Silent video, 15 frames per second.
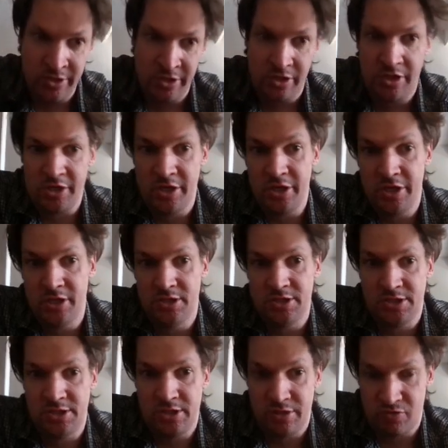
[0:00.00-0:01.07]
He is
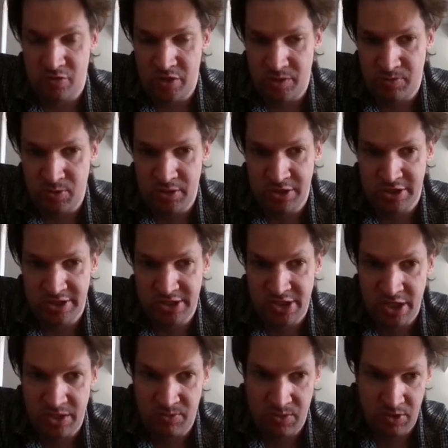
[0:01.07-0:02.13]
a three-point
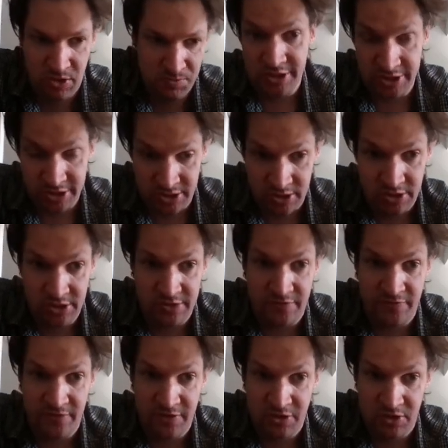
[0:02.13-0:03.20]
sniper. He's a good
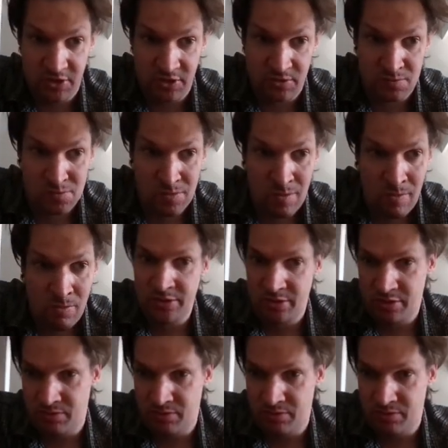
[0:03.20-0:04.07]
defender. The